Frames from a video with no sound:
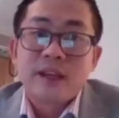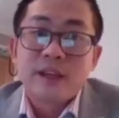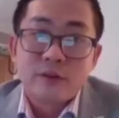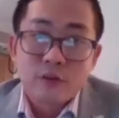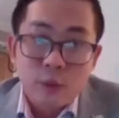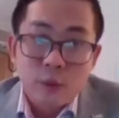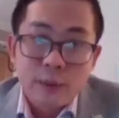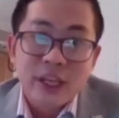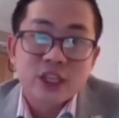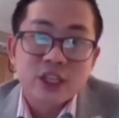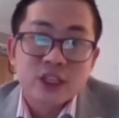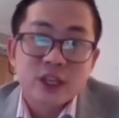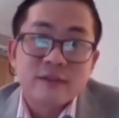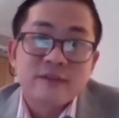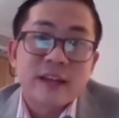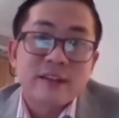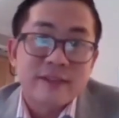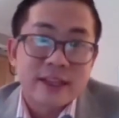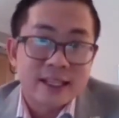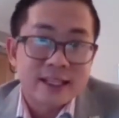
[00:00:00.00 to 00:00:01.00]
information
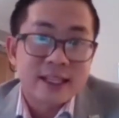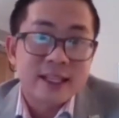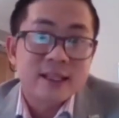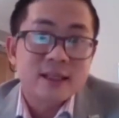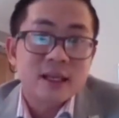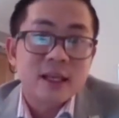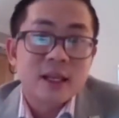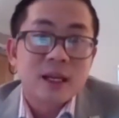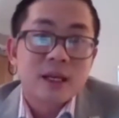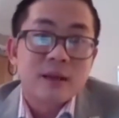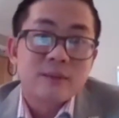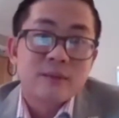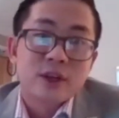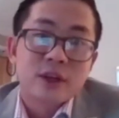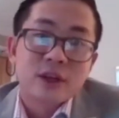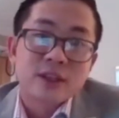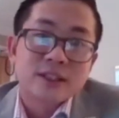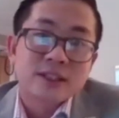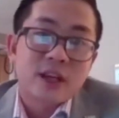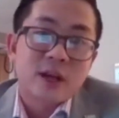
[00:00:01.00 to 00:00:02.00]
that they need,
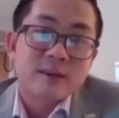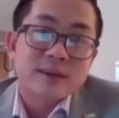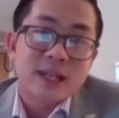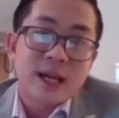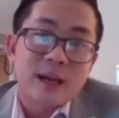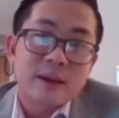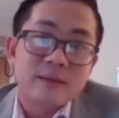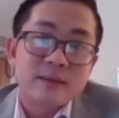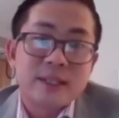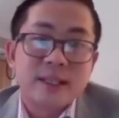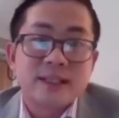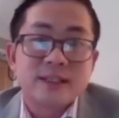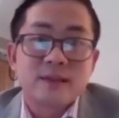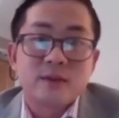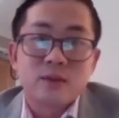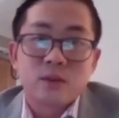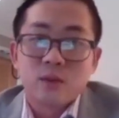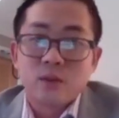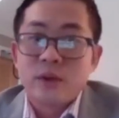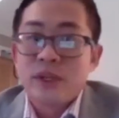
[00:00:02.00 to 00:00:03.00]
because sometimes
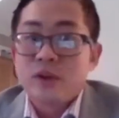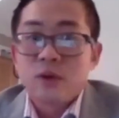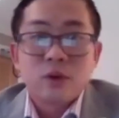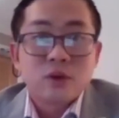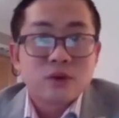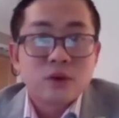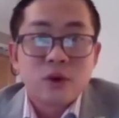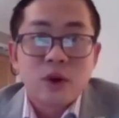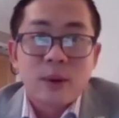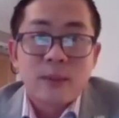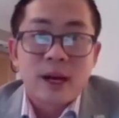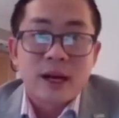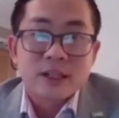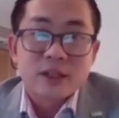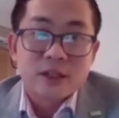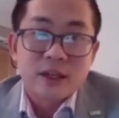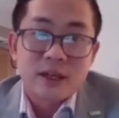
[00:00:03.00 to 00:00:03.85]
we don't know about